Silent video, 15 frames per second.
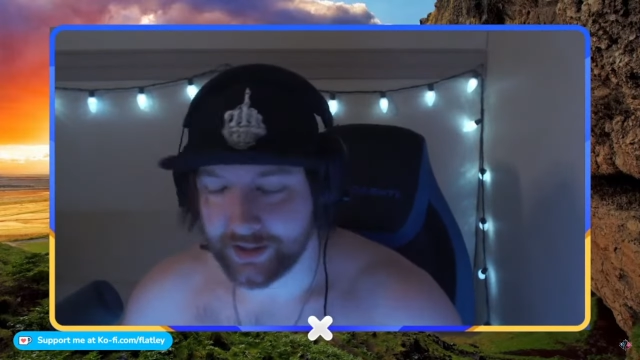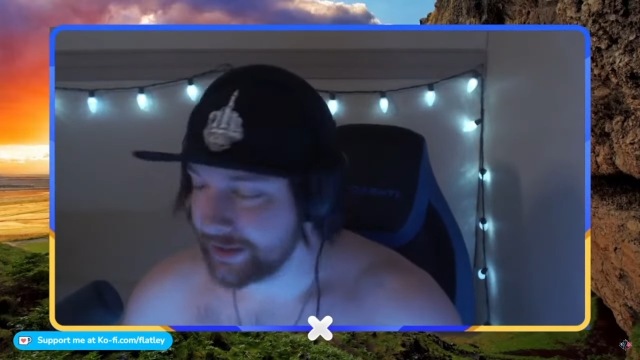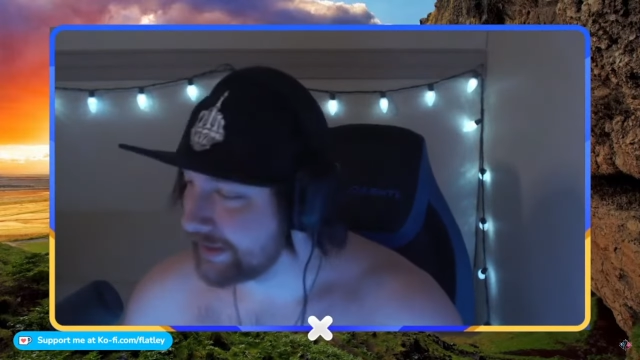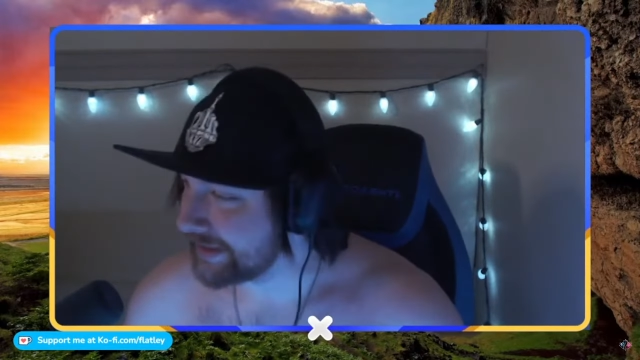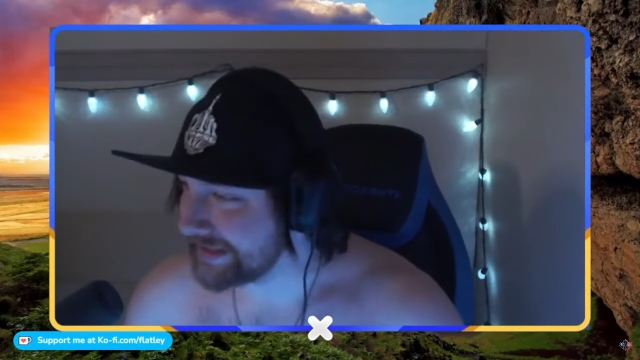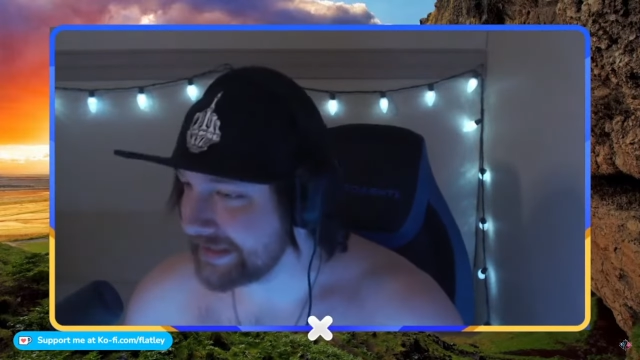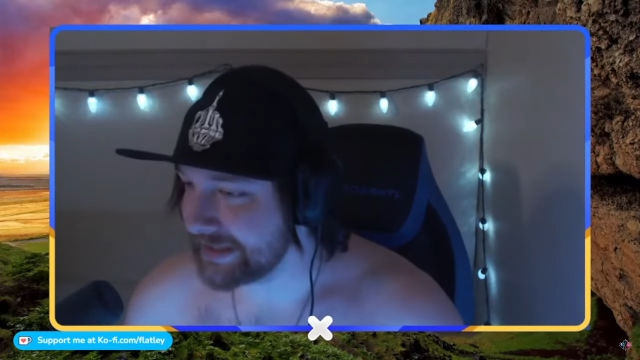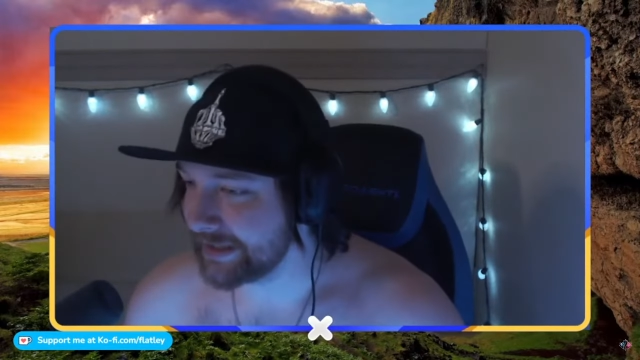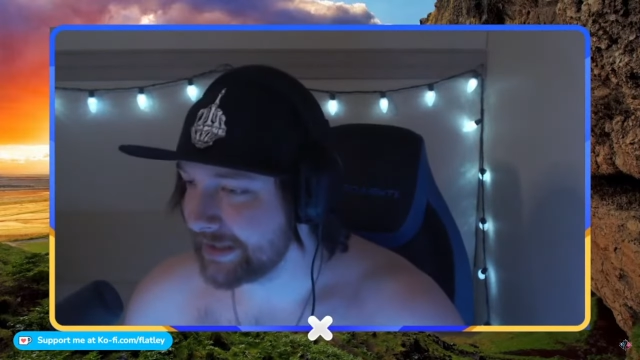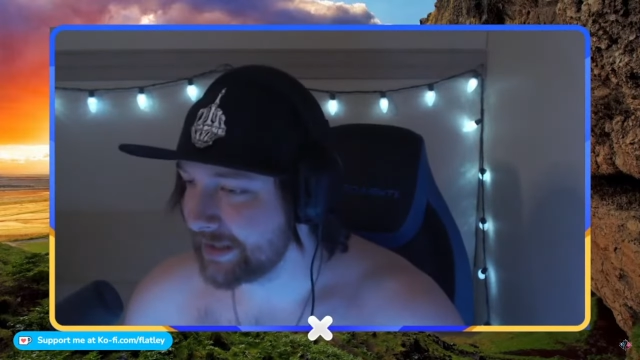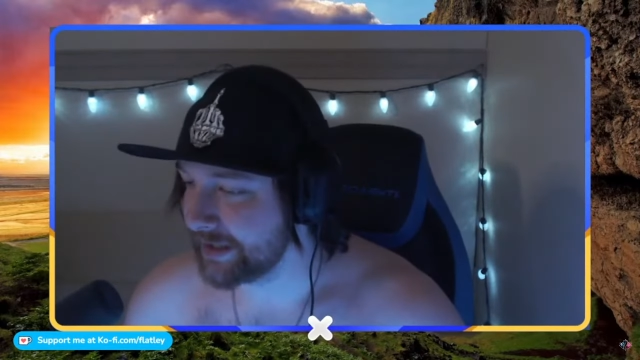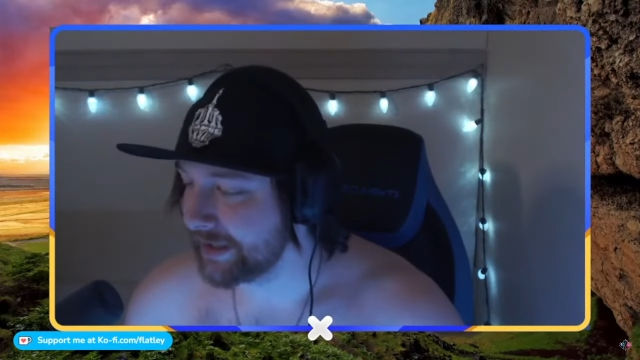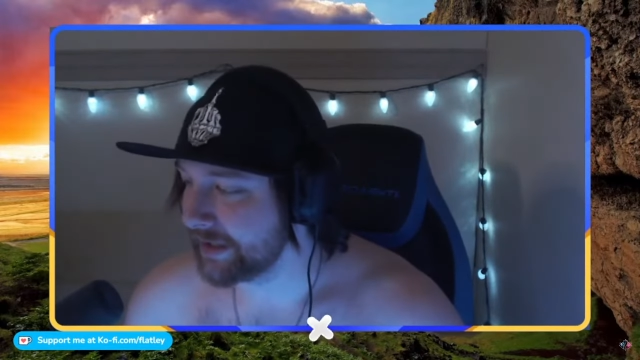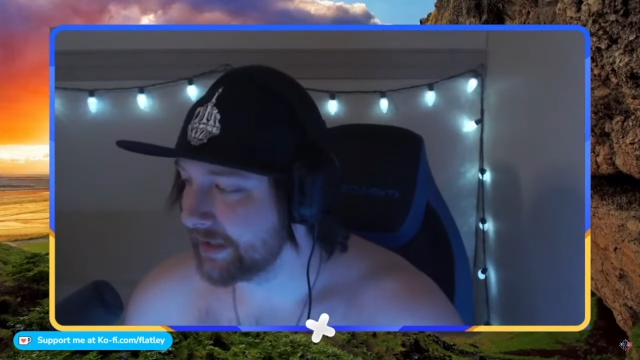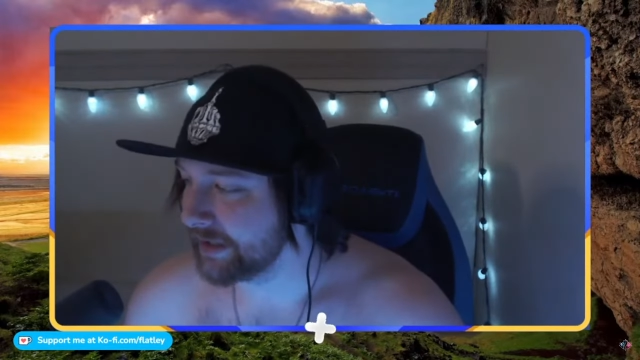You figure
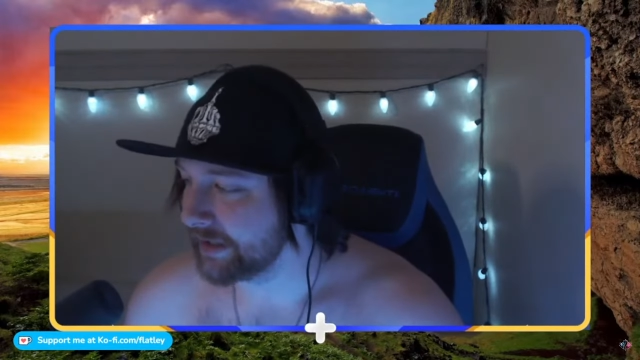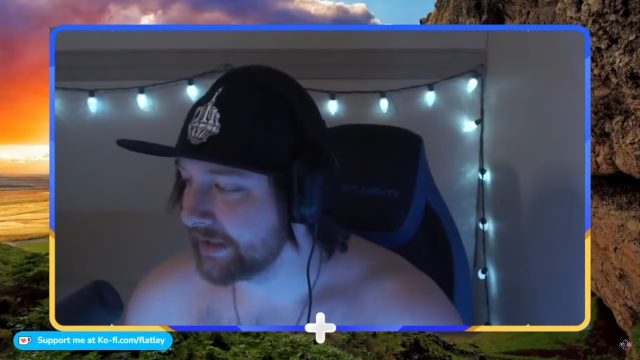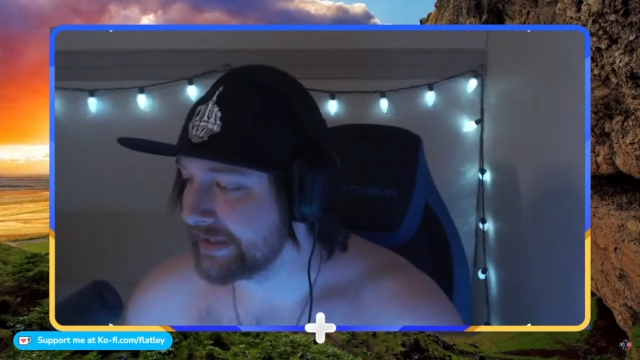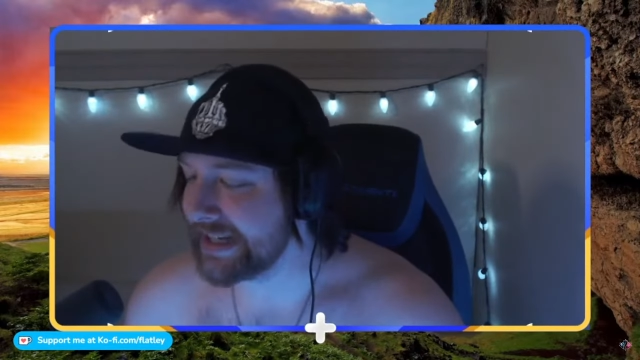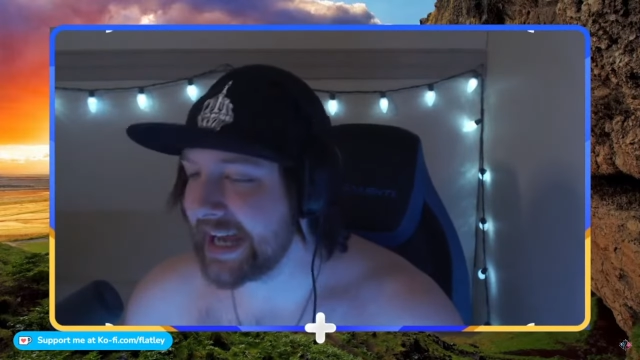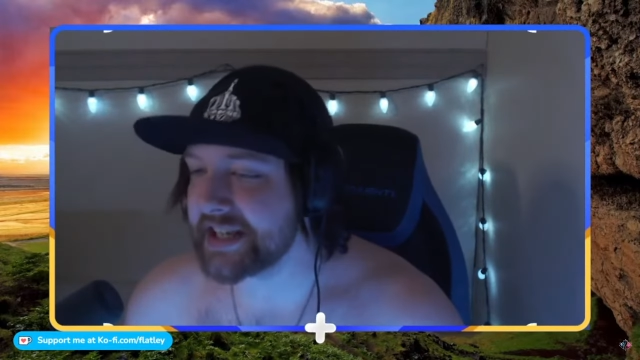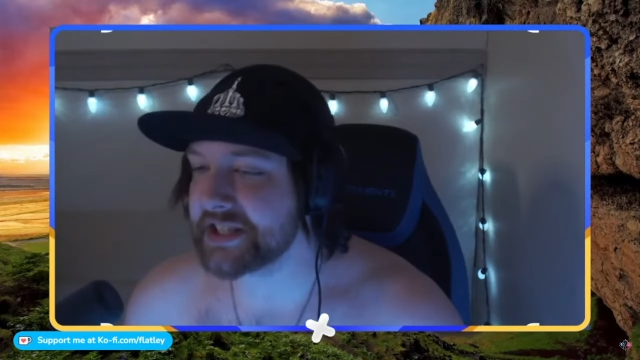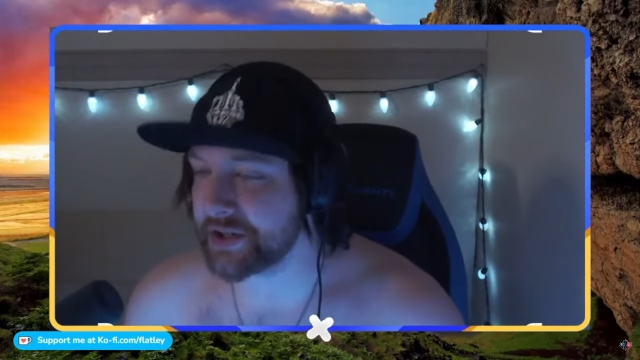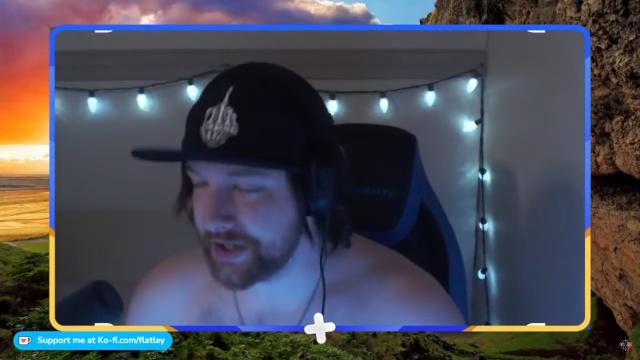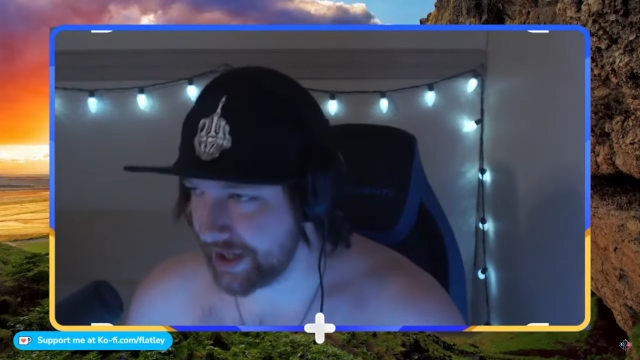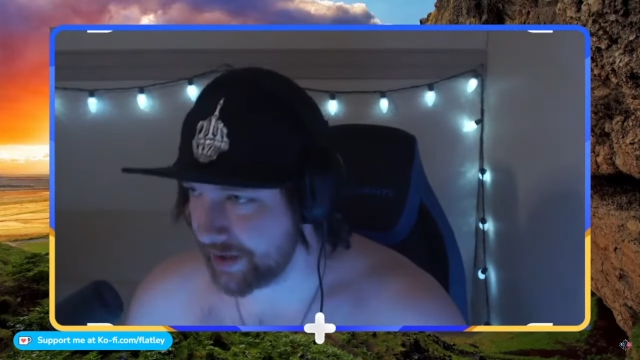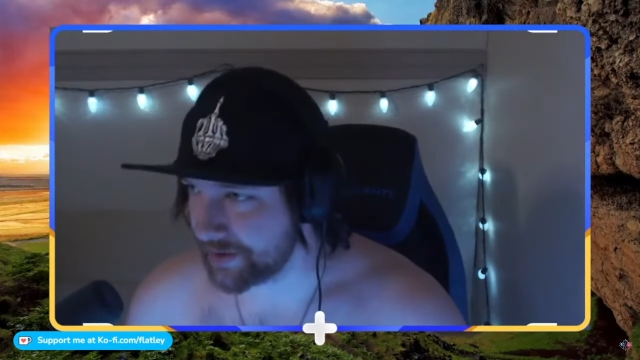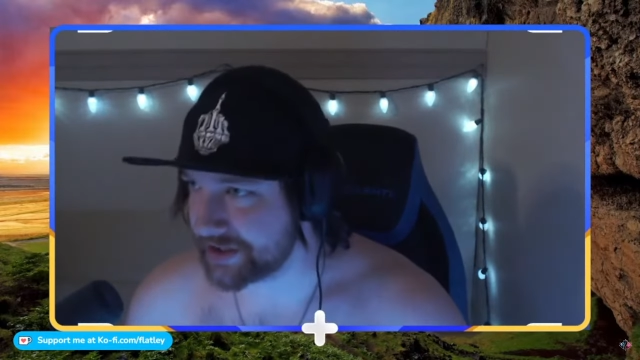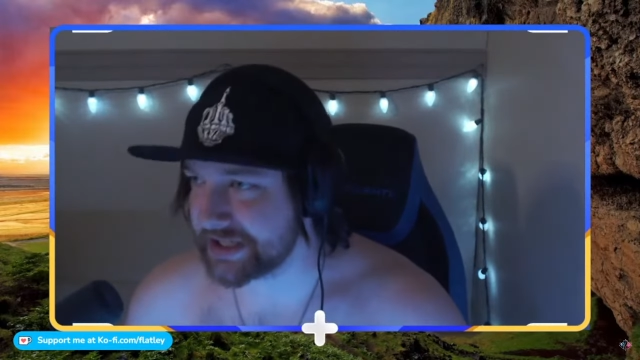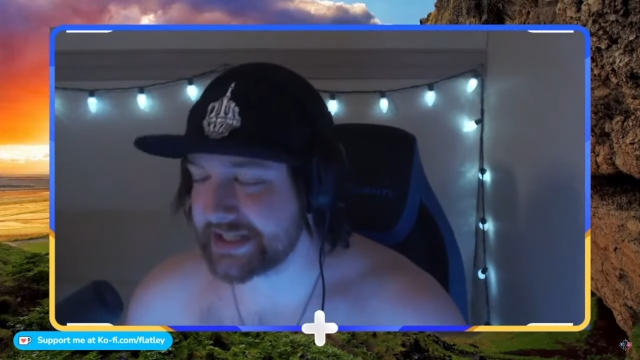that out. Yes you or
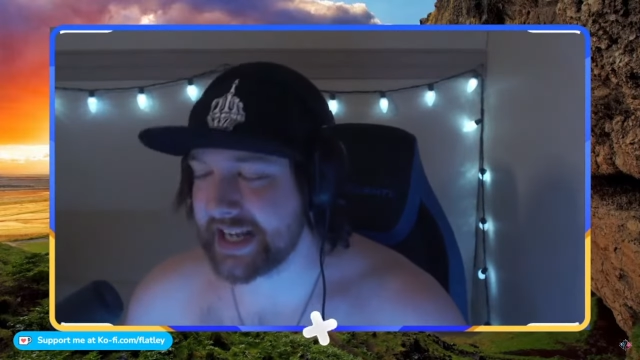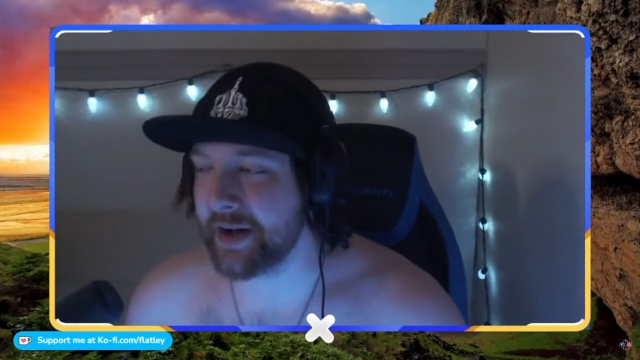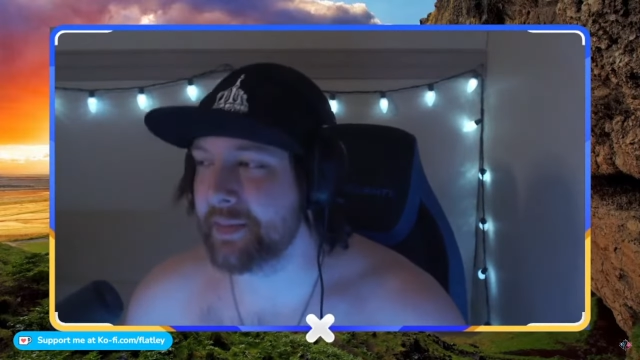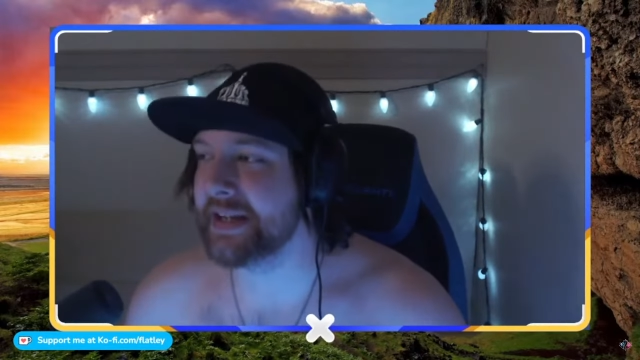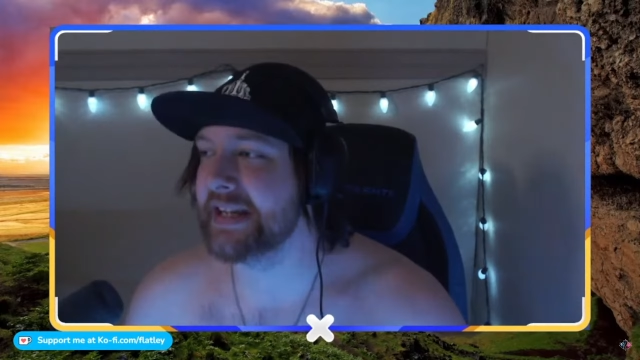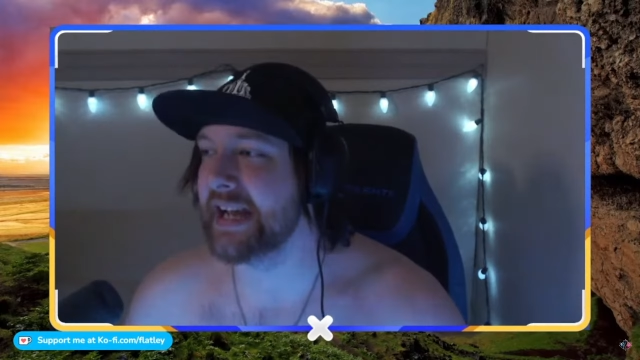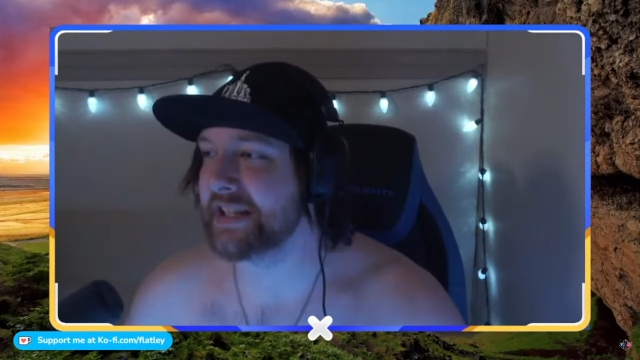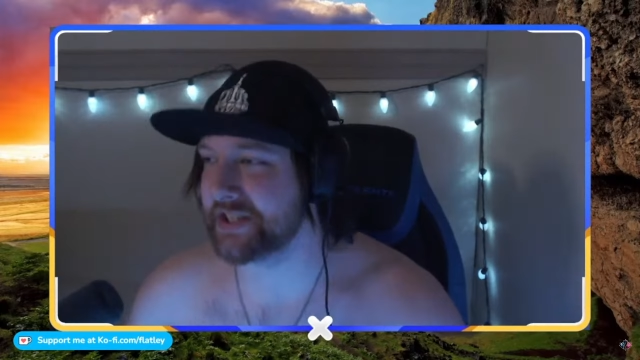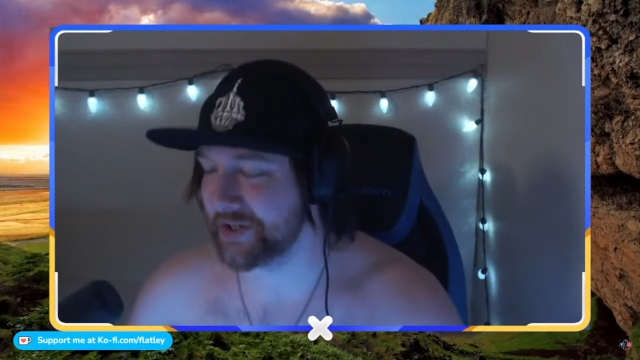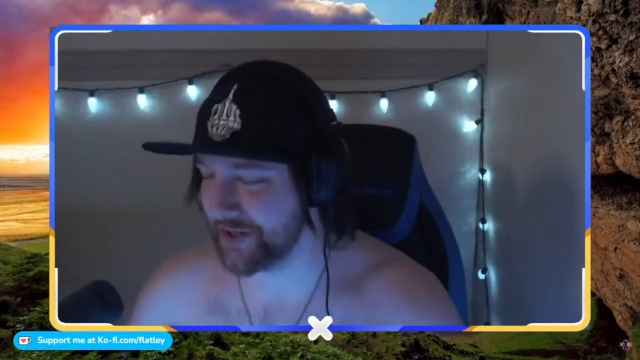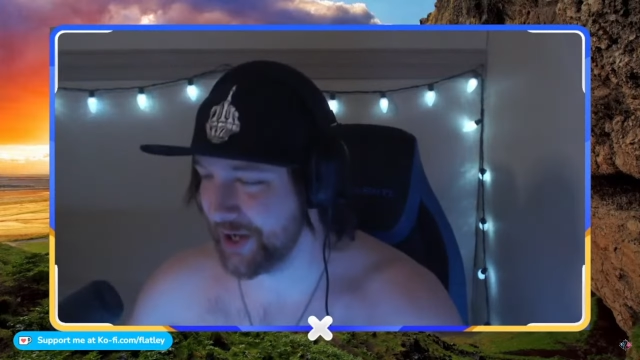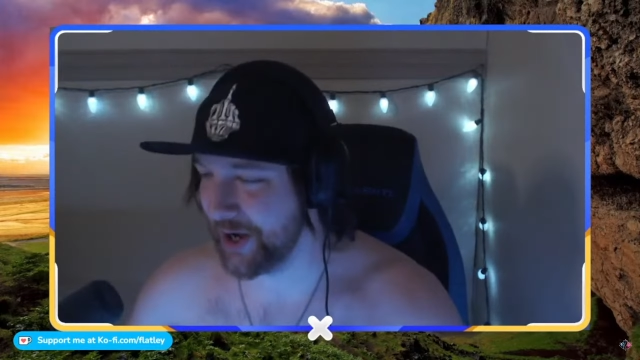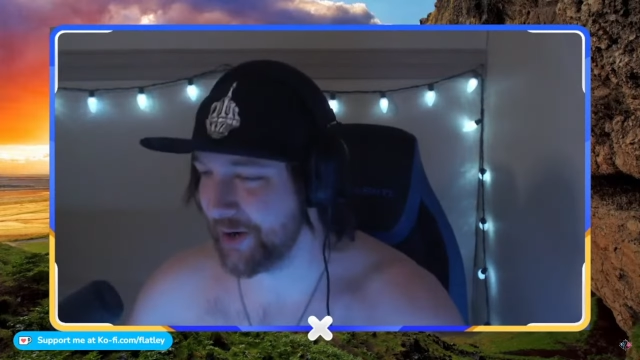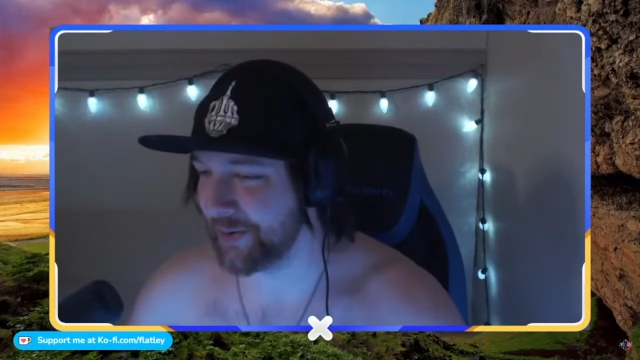no? Just tell me yourself. yes or no.